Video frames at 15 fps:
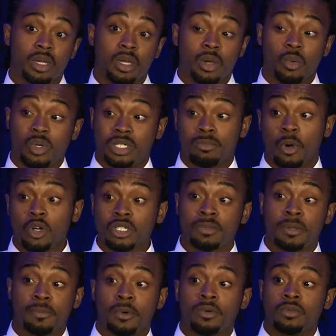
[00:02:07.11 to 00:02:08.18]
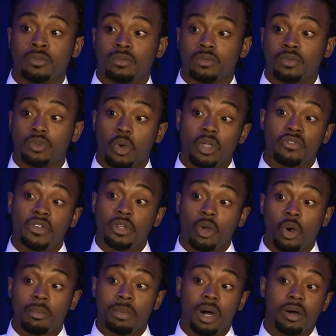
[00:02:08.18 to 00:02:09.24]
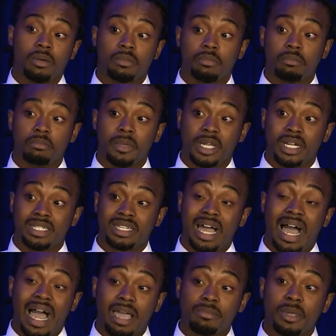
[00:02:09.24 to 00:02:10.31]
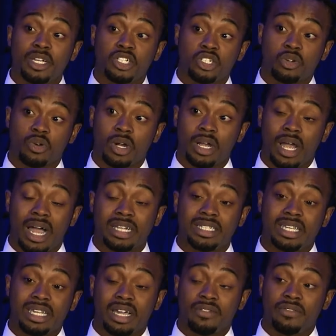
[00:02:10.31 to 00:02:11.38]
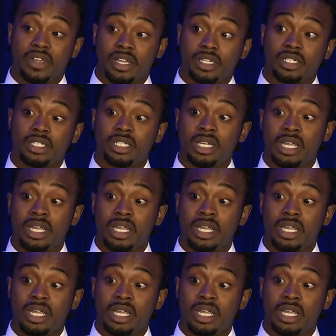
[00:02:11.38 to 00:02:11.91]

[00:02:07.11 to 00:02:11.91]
which most people don't even know about because I make sure I take advantage